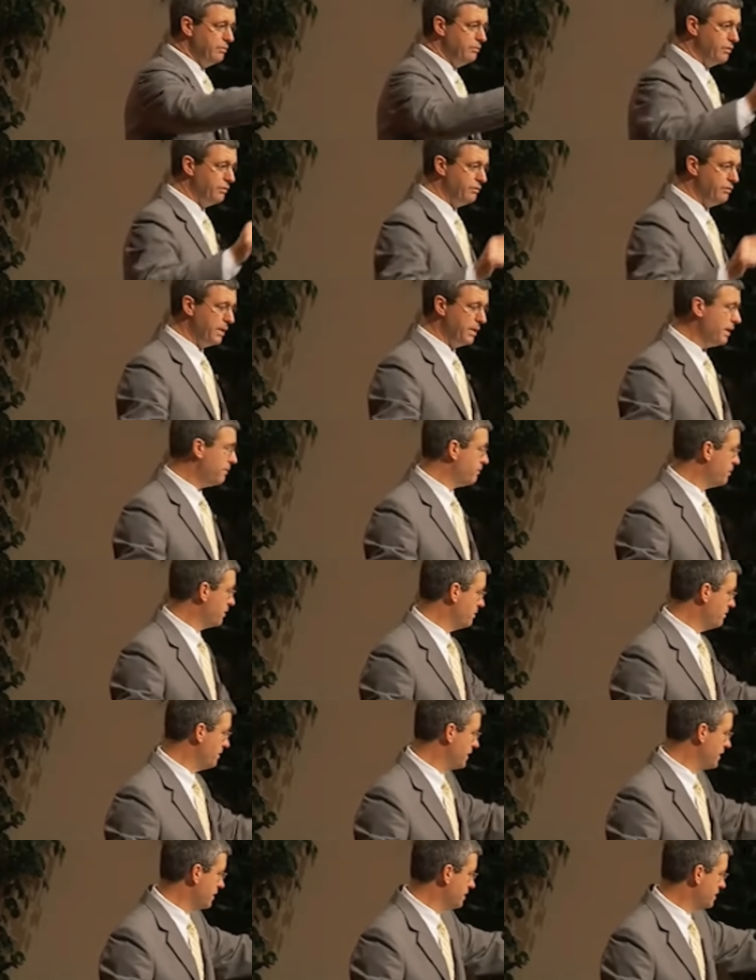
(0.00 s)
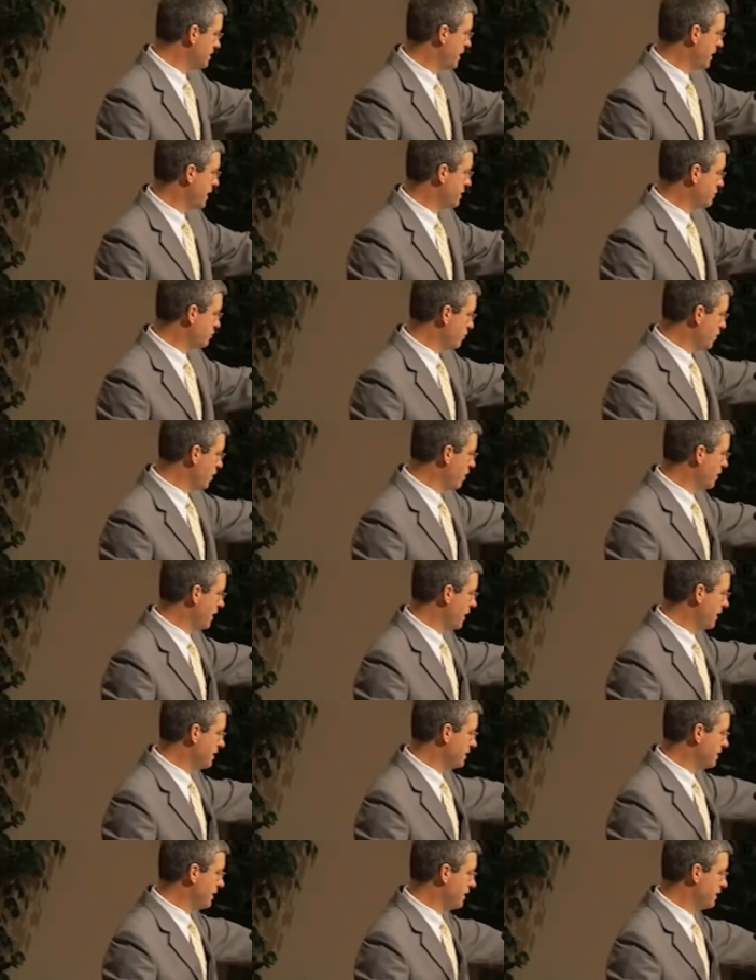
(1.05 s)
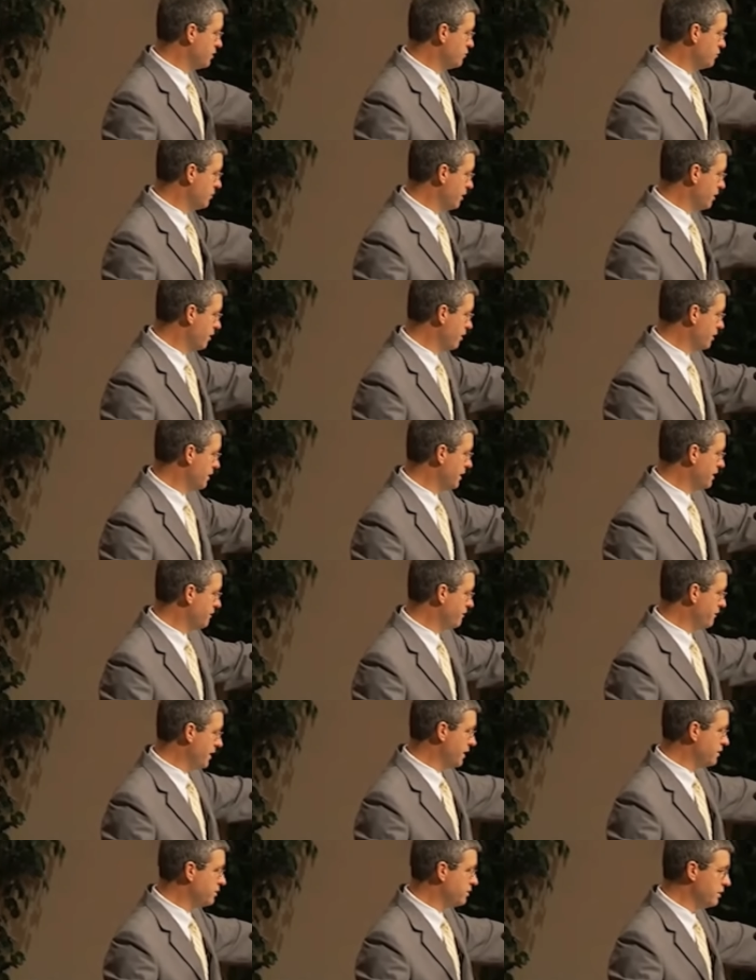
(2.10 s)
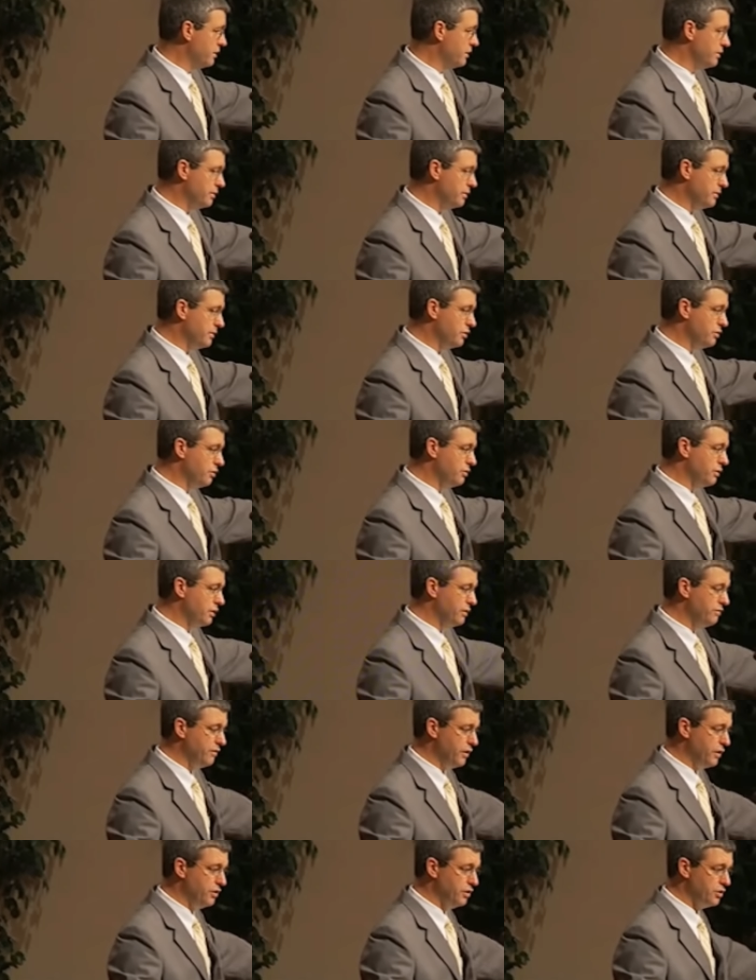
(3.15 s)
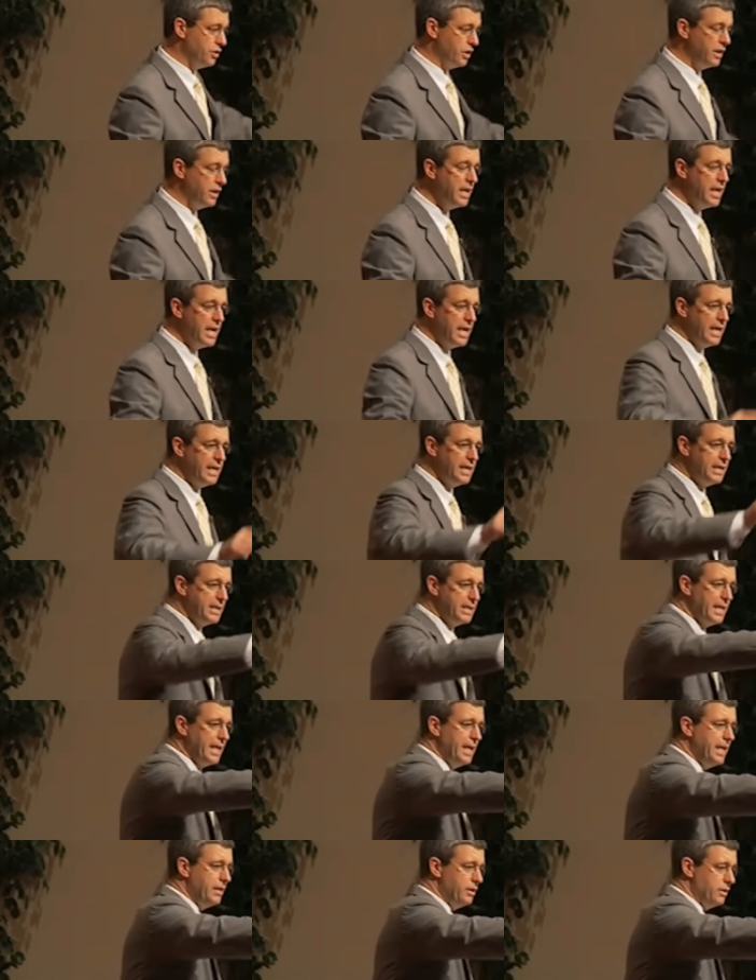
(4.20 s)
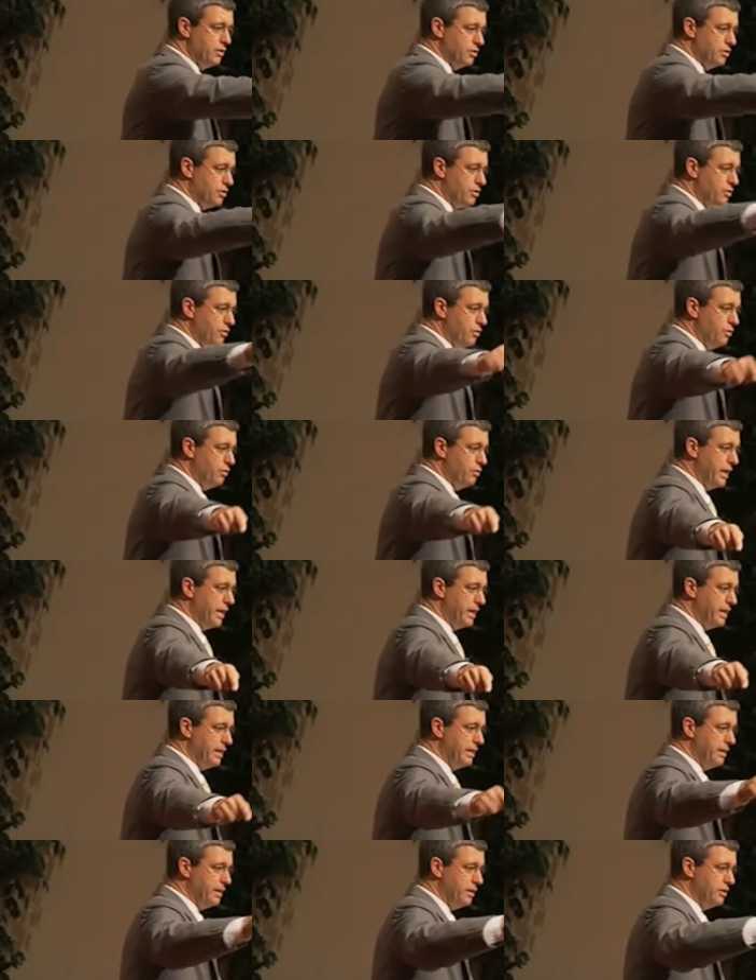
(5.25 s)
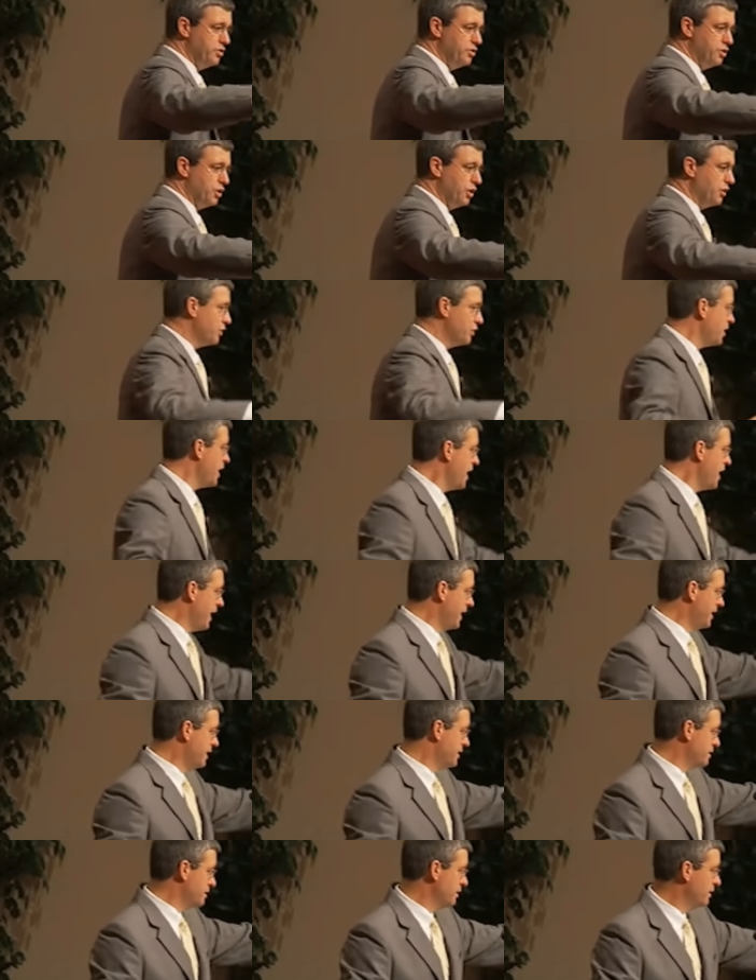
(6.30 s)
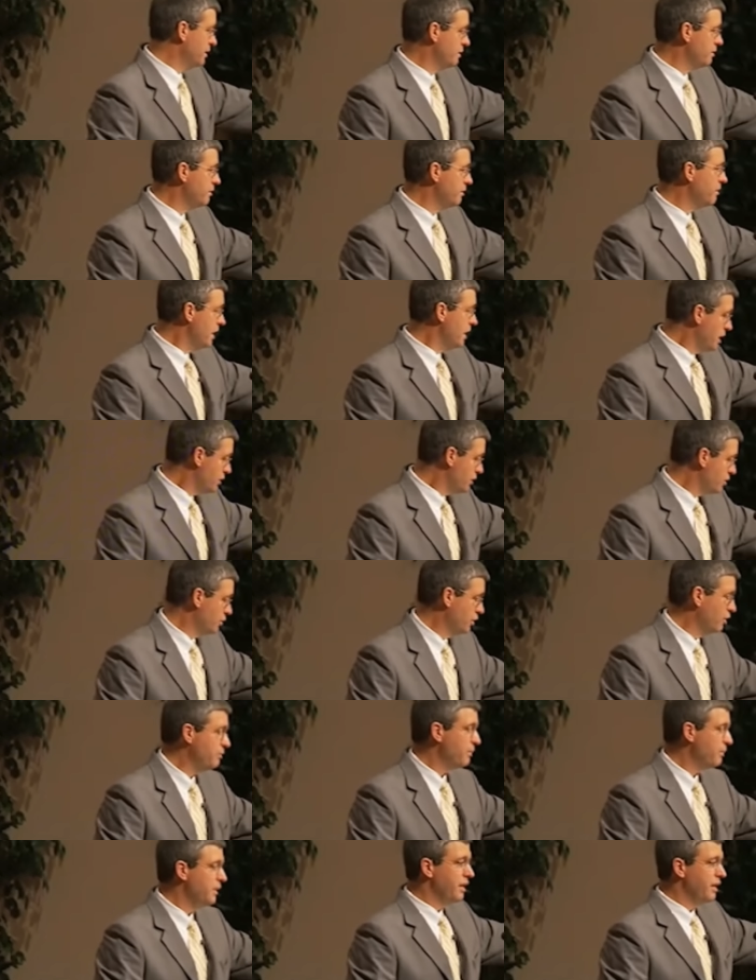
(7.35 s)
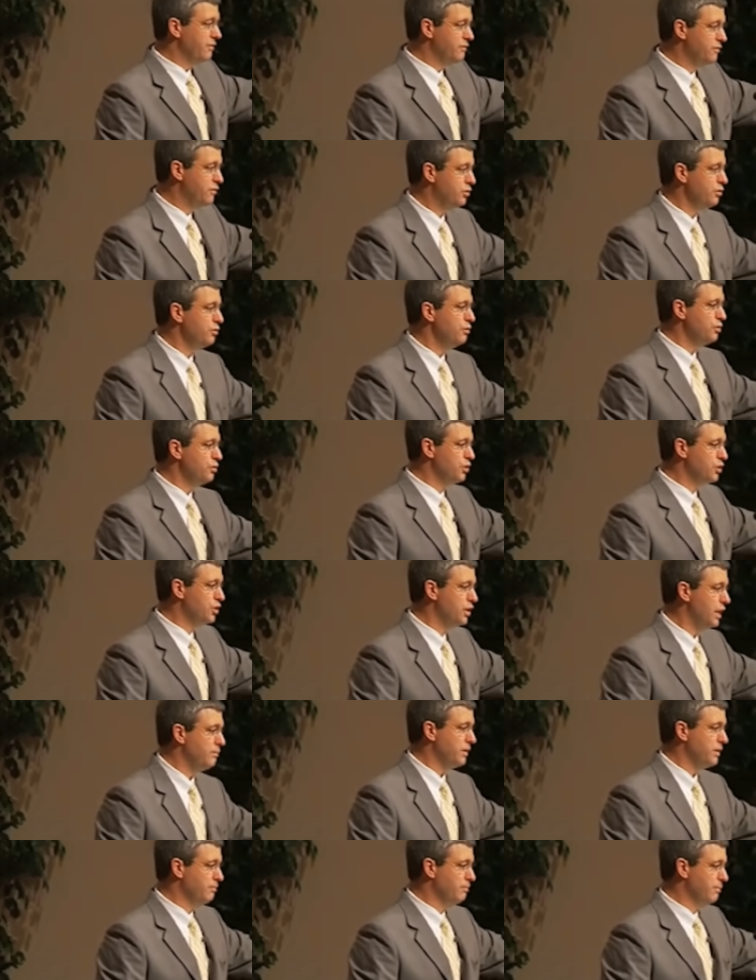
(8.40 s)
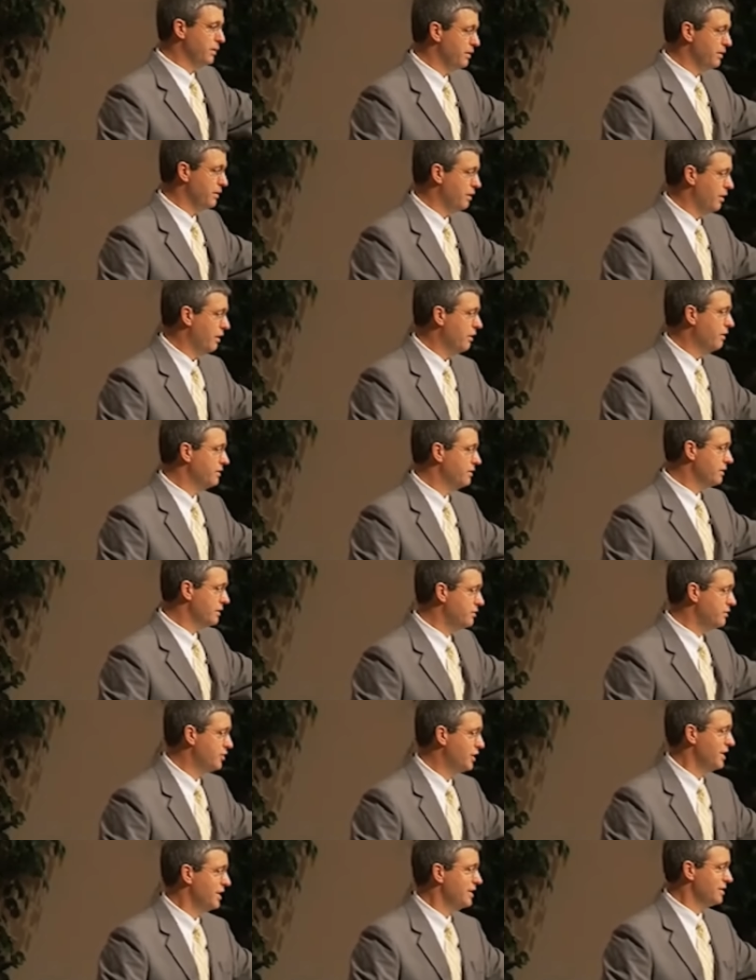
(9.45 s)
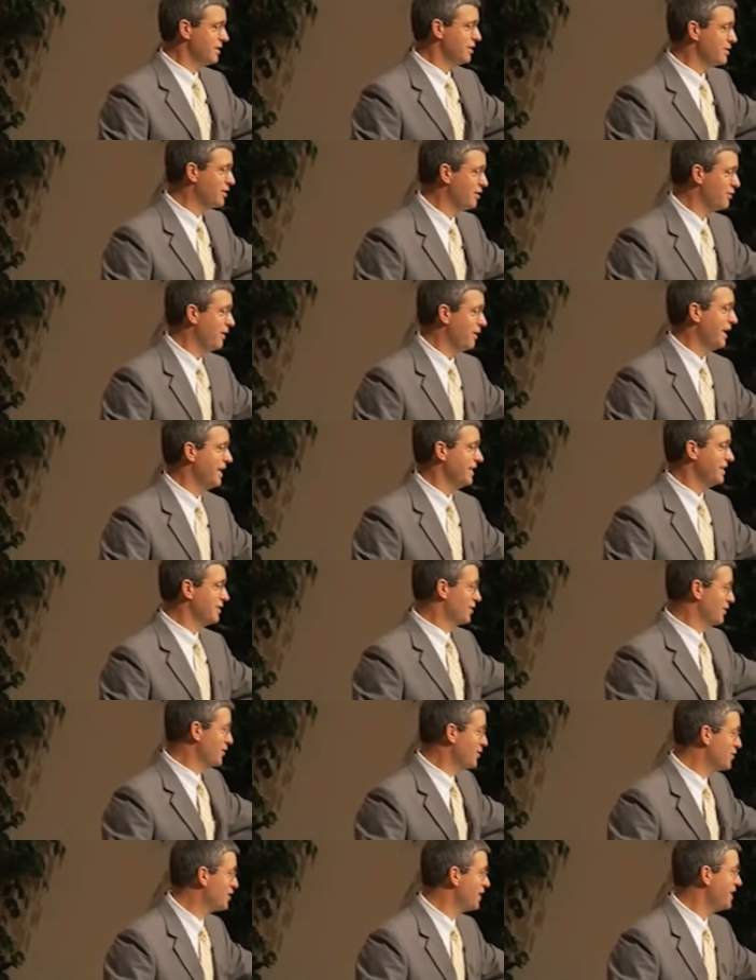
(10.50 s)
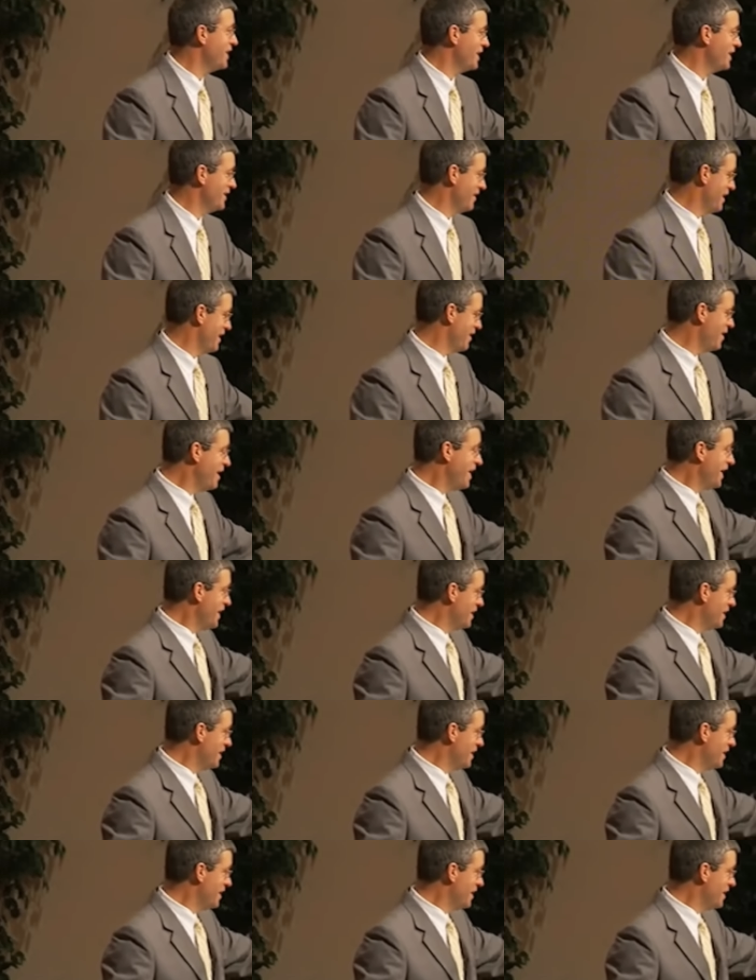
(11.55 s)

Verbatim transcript: number of people, and because he has wrong ideas regarding evangelism and true conversion, he caters to the wicked in his church. And his little group of true sheep that belong to Jesus Christ are sitting there